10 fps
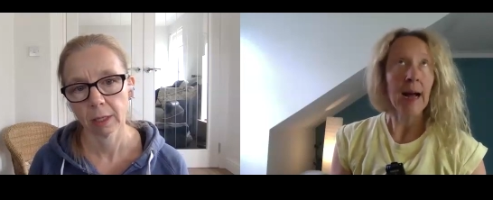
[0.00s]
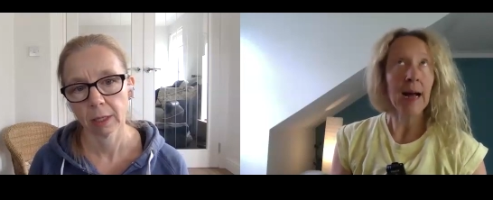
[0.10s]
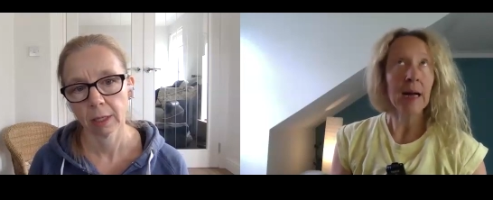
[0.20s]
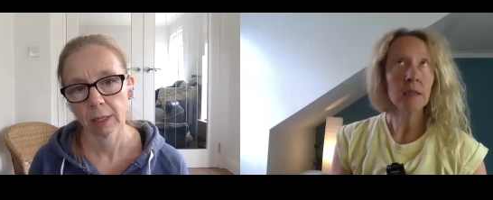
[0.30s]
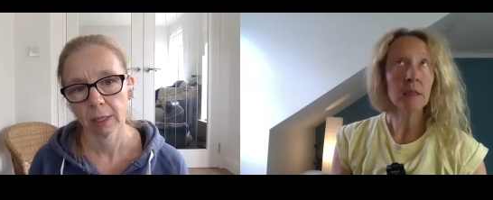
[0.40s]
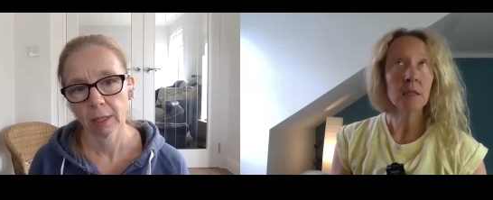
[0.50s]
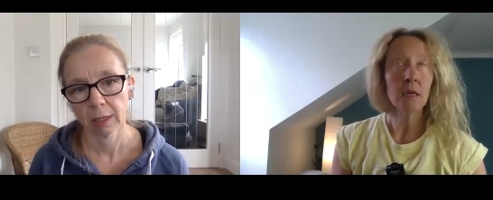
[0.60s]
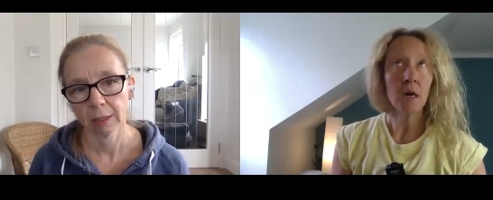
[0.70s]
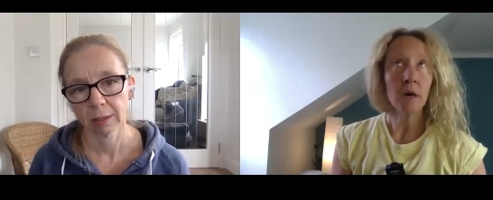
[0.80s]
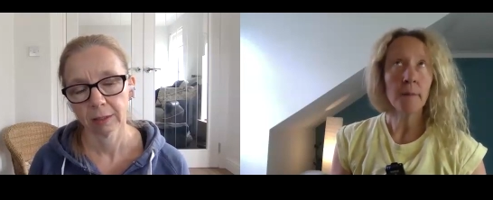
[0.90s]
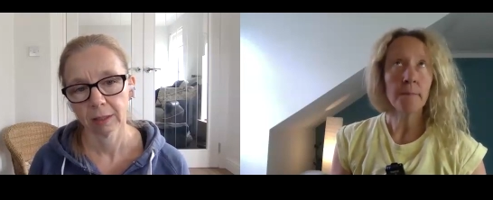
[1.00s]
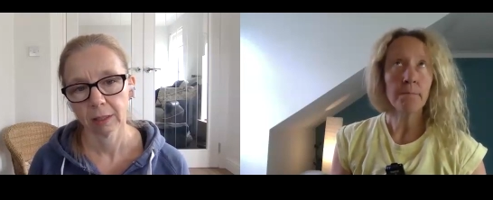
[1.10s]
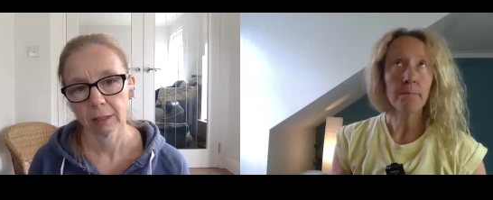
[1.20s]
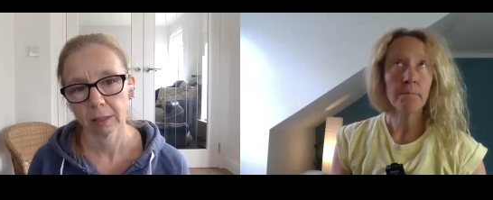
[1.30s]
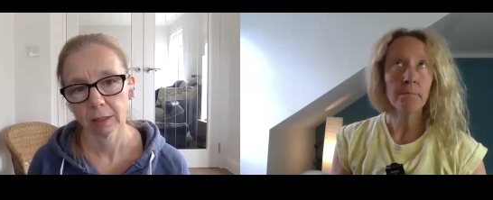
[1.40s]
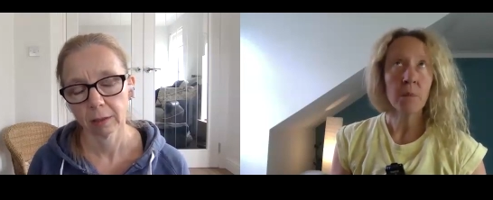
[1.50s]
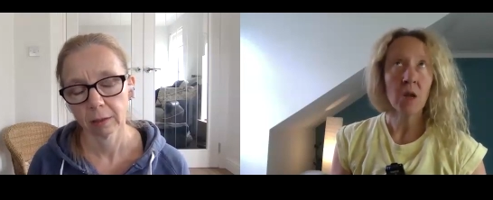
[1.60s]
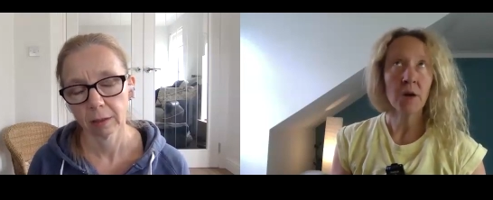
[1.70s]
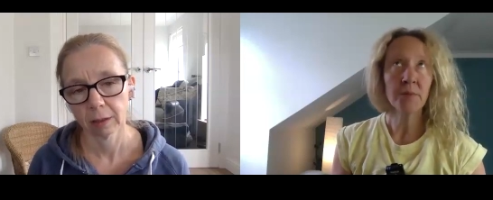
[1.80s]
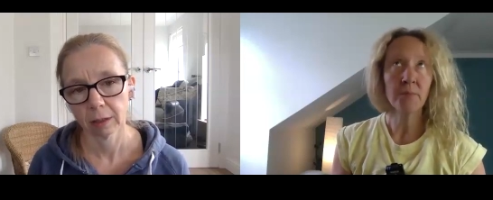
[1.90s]
Speaker 1: And um,
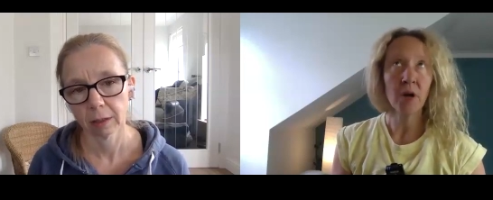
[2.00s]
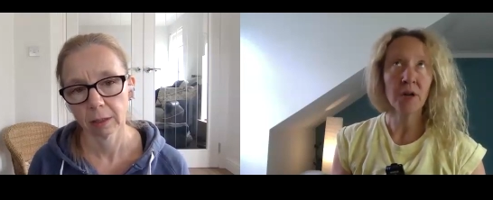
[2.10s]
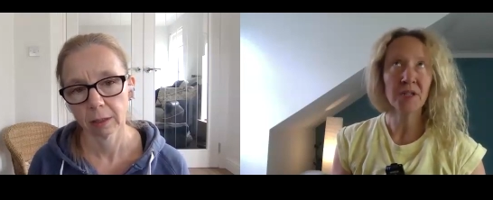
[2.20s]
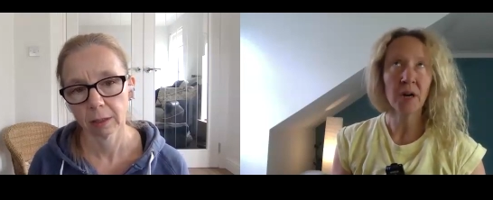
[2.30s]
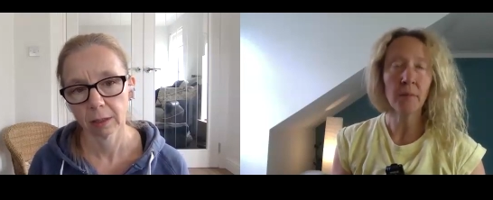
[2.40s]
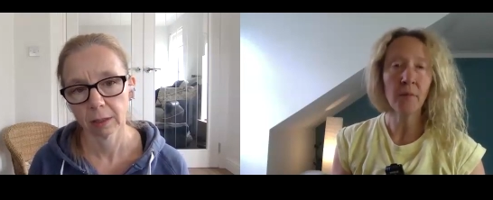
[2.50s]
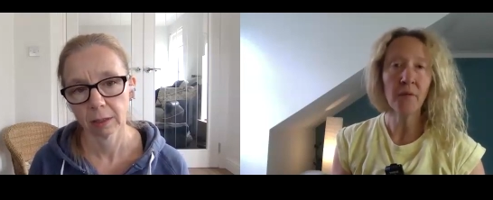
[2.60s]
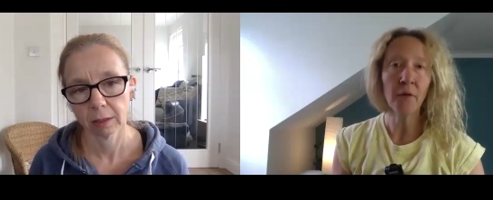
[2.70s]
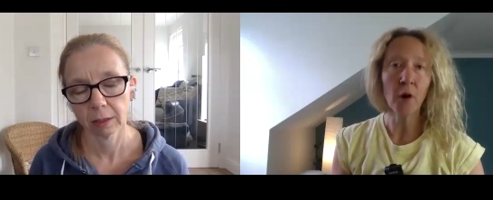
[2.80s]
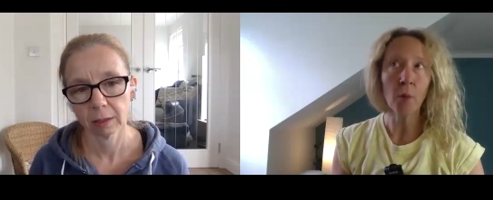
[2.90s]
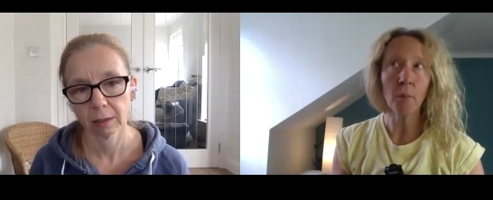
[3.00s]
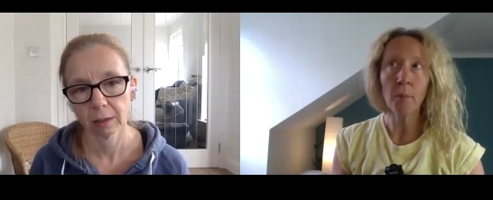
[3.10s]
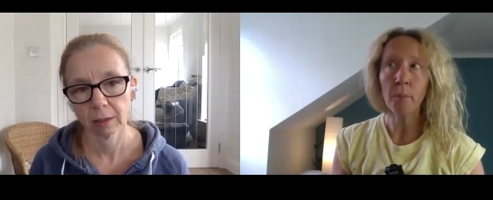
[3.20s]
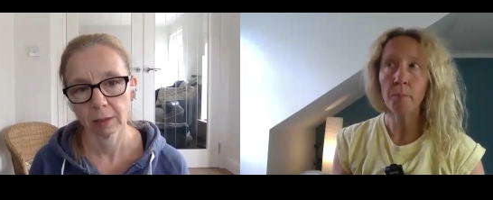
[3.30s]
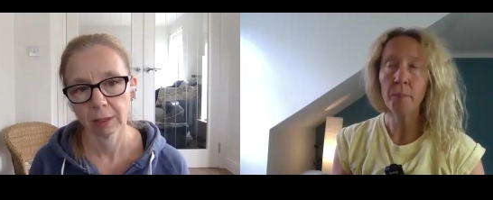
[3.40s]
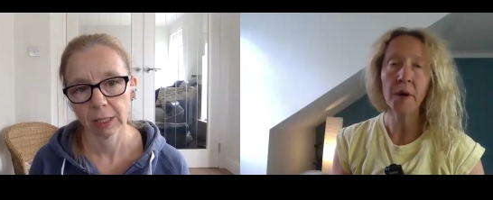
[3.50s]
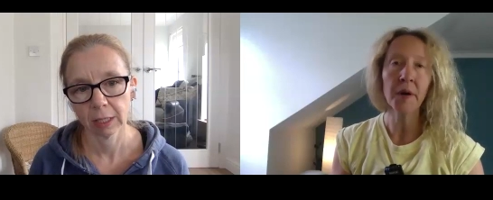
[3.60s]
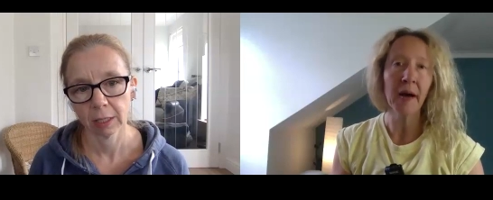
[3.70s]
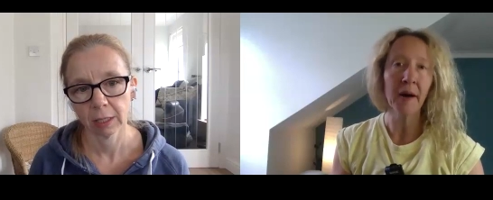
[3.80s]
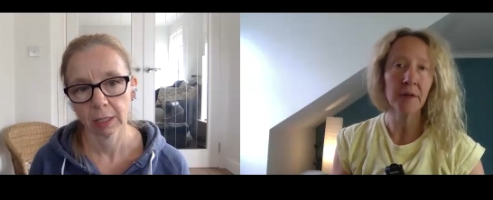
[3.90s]
had had come from
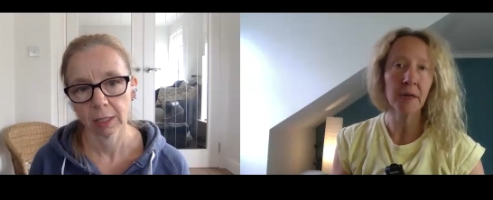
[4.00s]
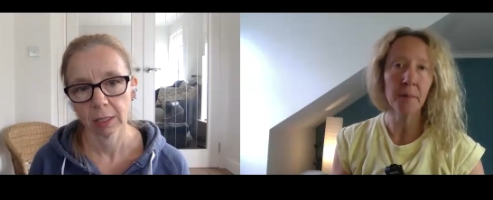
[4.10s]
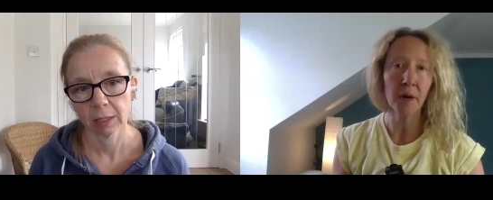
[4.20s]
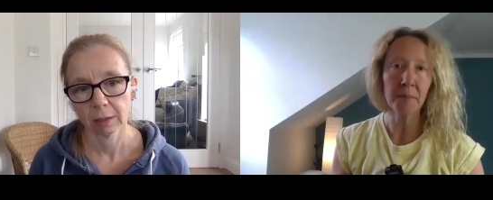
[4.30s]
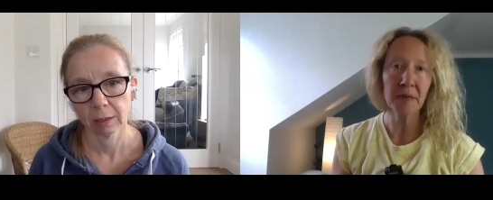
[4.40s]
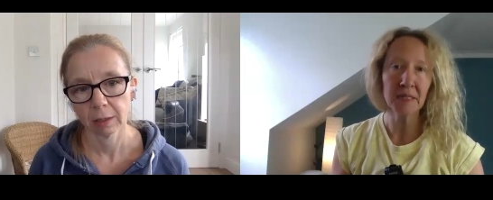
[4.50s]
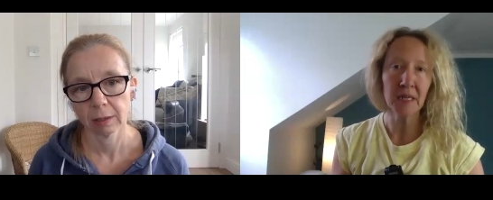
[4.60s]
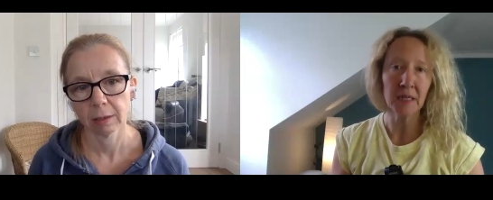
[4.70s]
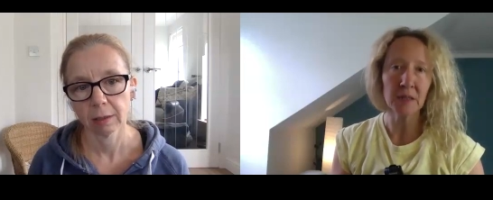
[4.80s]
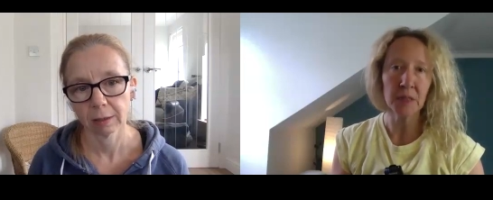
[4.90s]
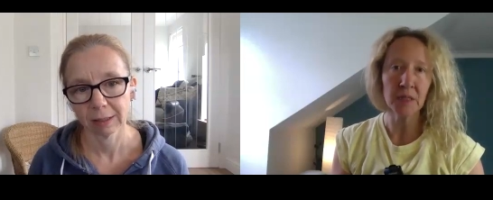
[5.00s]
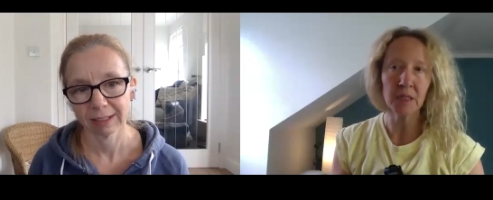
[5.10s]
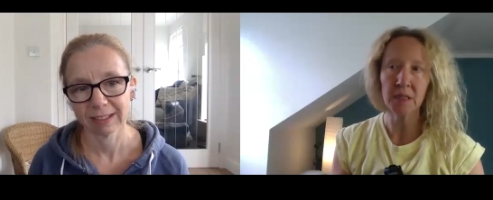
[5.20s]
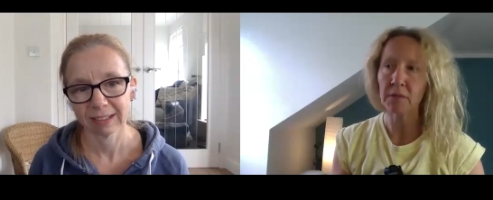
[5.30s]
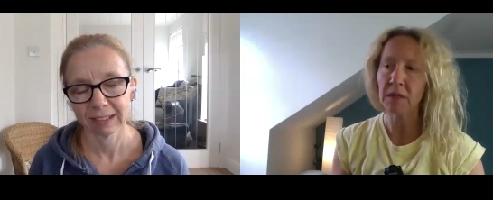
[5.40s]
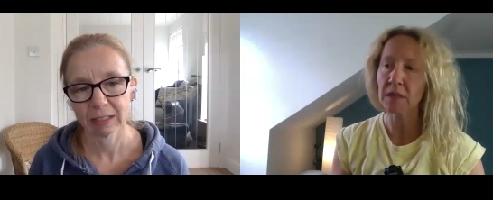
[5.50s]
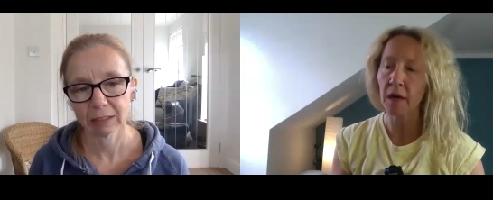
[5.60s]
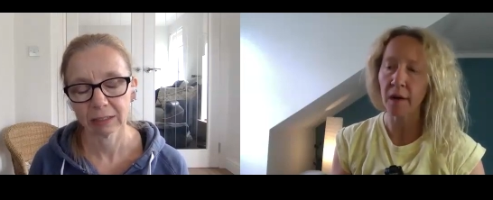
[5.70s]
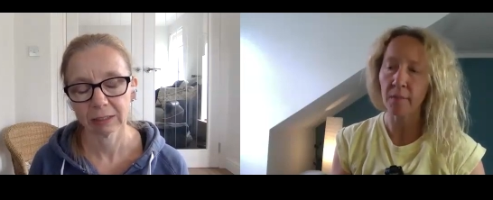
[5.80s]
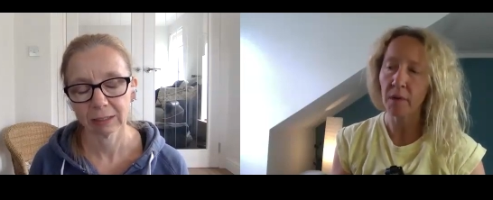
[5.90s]
burnout in my mid to late 20s i was
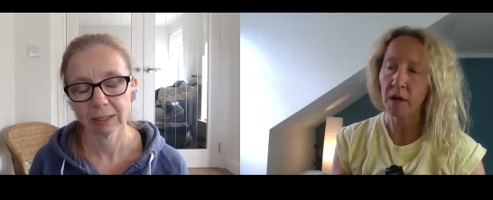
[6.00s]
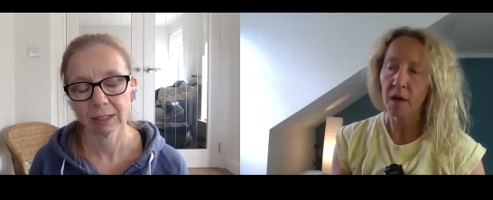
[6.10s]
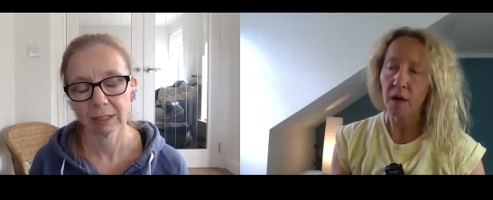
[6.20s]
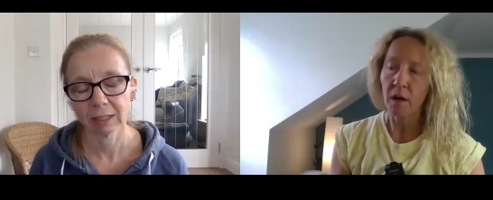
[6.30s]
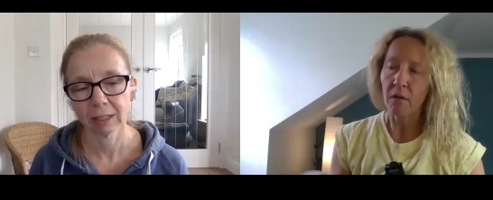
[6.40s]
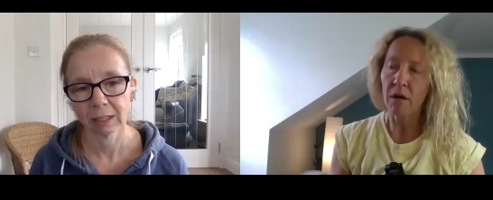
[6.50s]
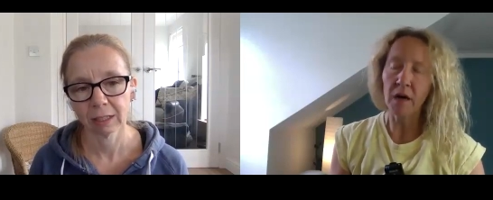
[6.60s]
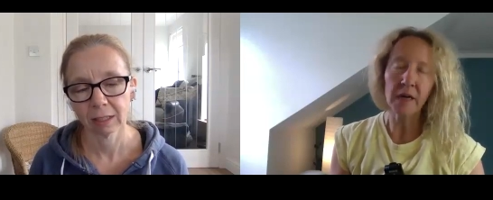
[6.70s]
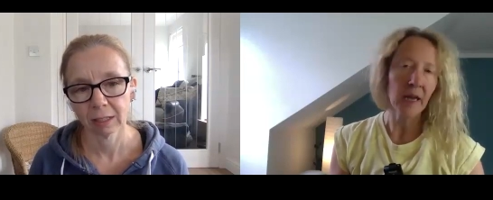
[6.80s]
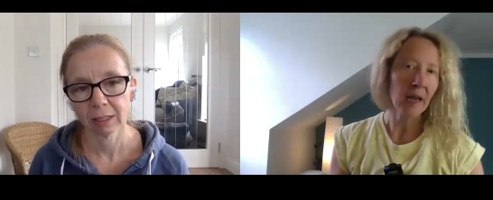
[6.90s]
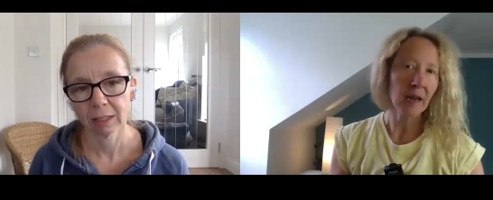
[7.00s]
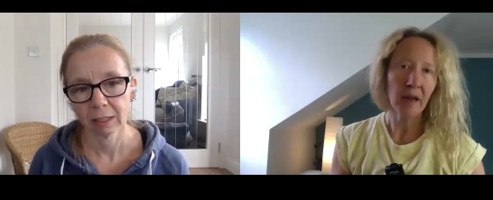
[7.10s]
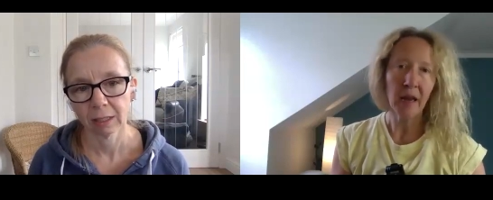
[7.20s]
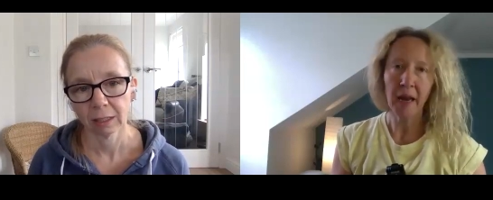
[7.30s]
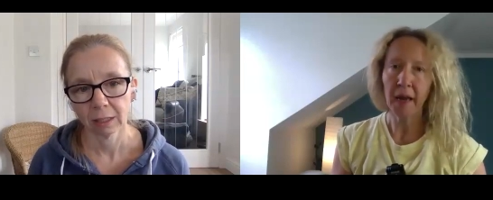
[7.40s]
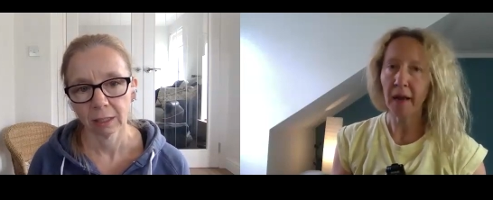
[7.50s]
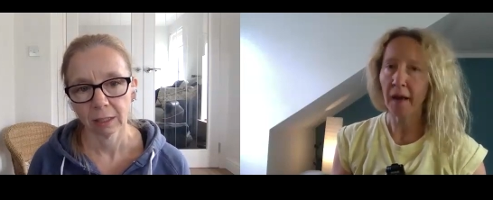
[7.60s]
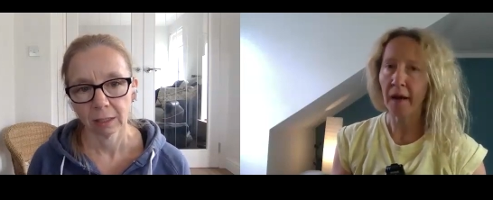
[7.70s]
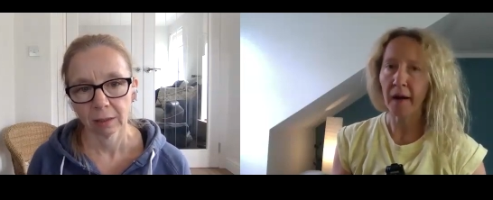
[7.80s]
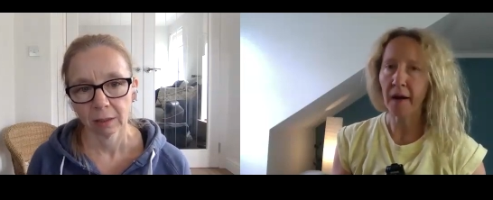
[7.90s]
um, working in
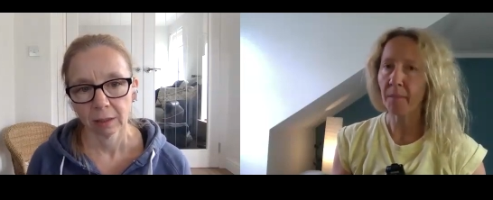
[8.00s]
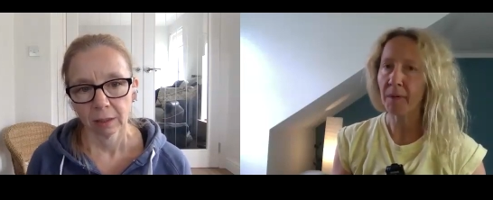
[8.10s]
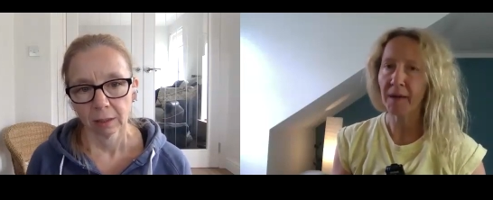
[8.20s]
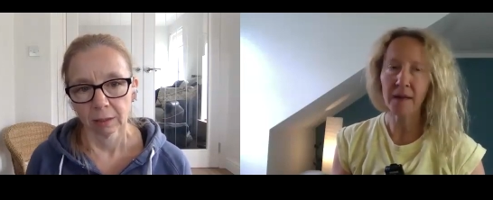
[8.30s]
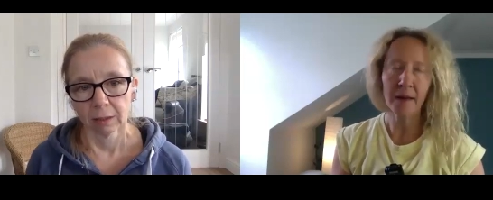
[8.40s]
a company